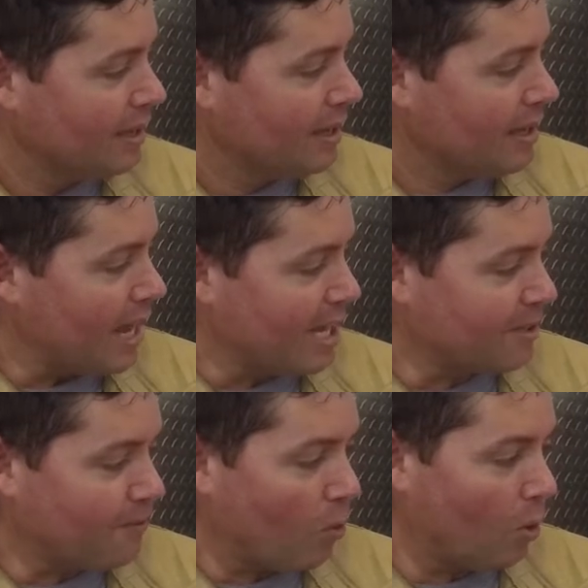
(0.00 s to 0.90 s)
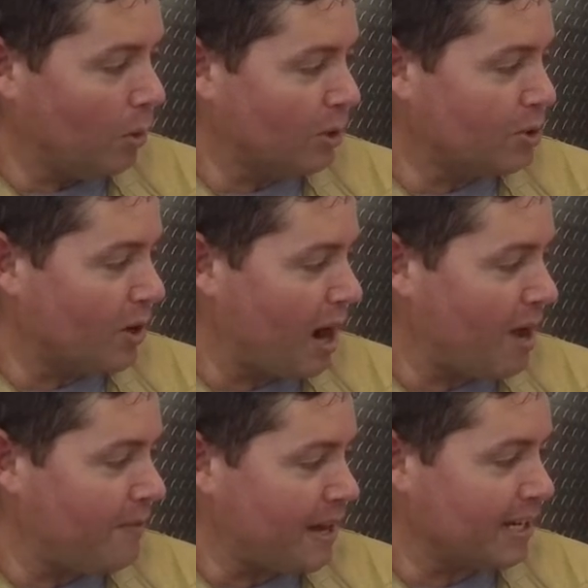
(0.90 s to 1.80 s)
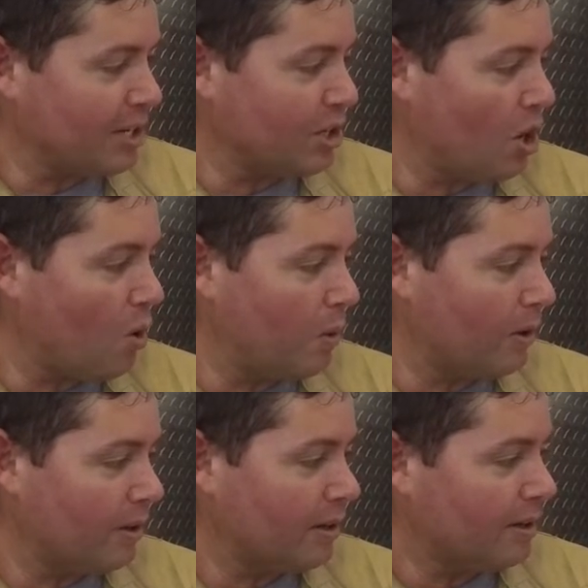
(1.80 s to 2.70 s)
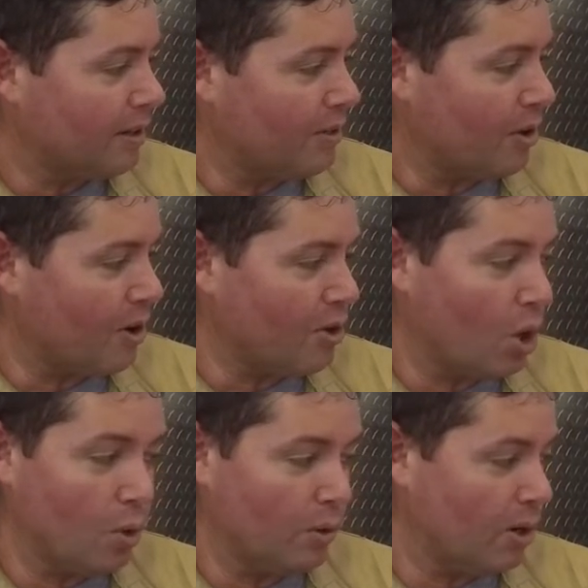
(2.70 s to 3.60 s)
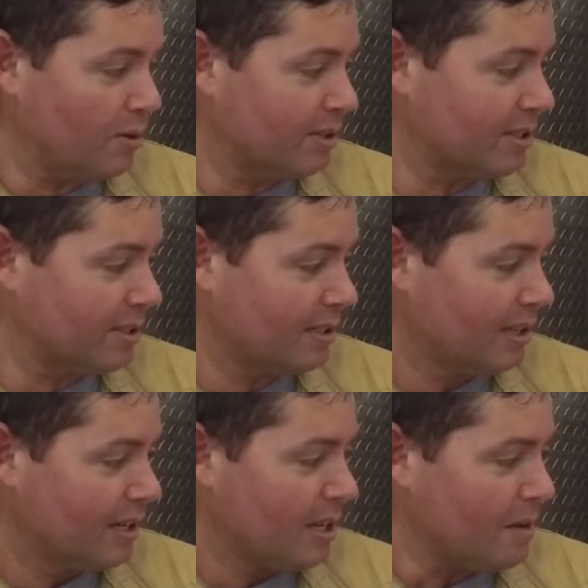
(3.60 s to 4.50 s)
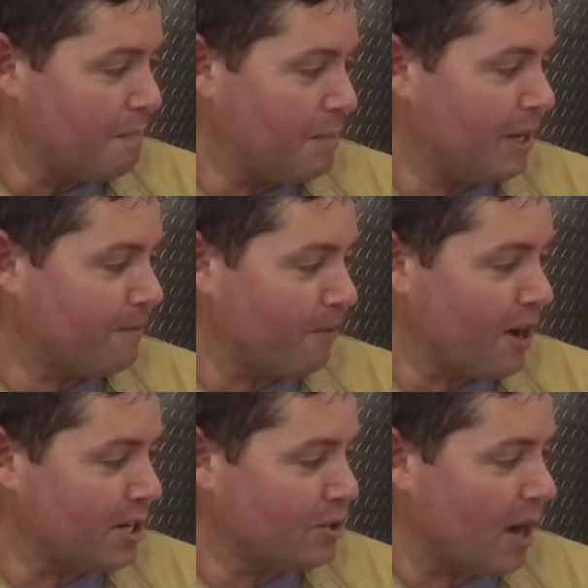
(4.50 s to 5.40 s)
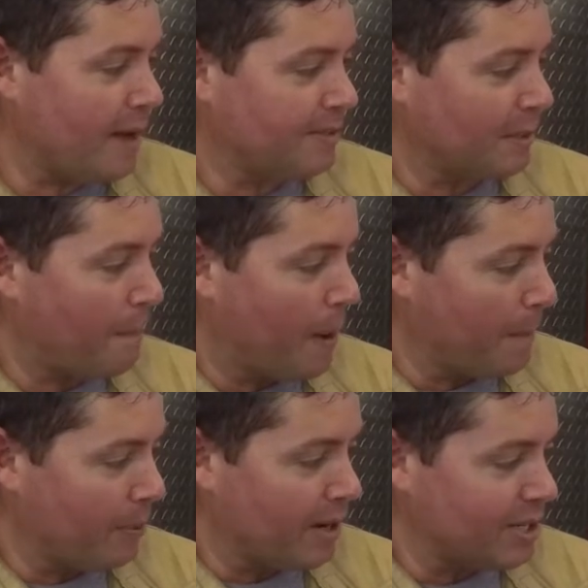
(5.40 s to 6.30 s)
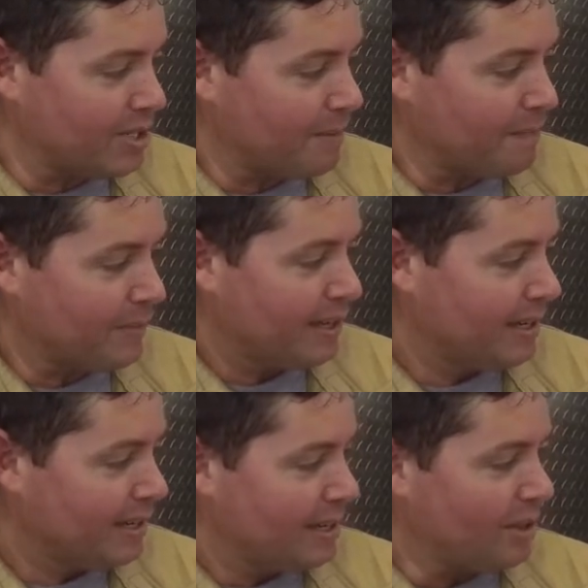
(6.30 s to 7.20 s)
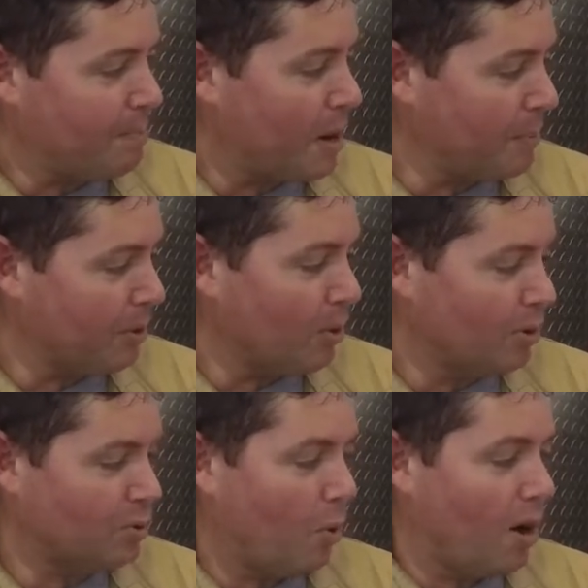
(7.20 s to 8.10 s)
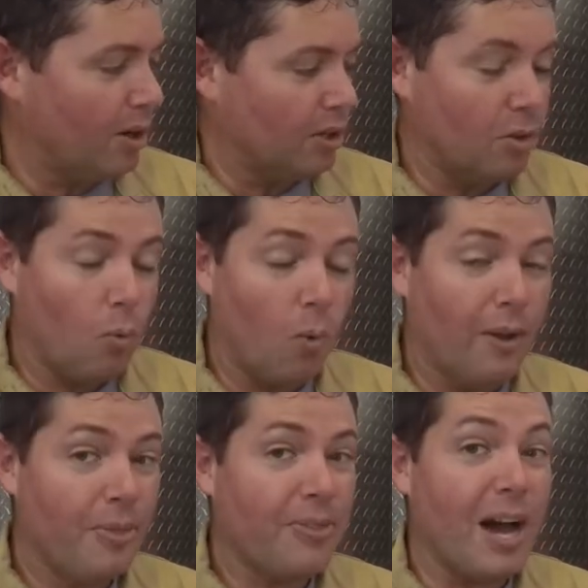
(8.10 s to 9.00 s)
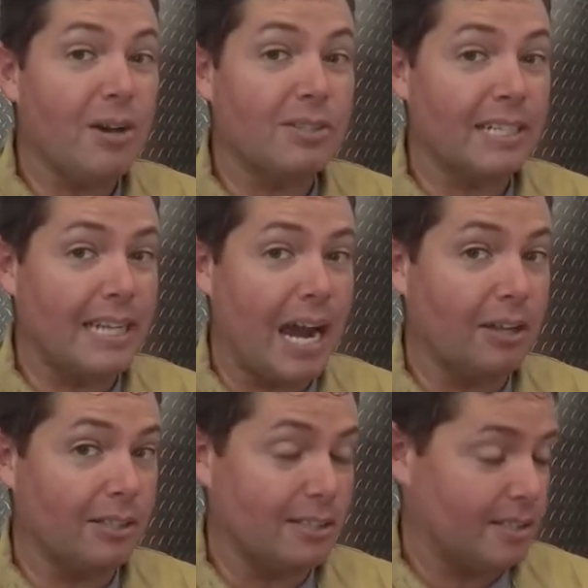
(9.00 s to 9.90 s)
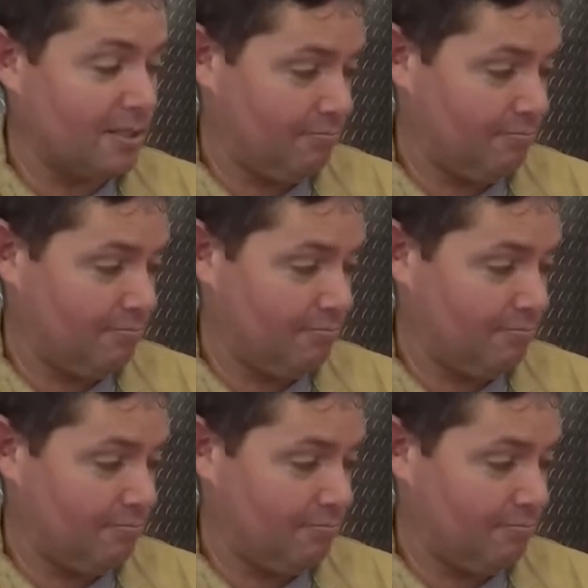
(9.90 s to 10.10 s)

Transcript: has 4-wheel drive and can go where there are no roads. Big Frank drives the pumper engine. The pumper holds water, 1,000 gallons.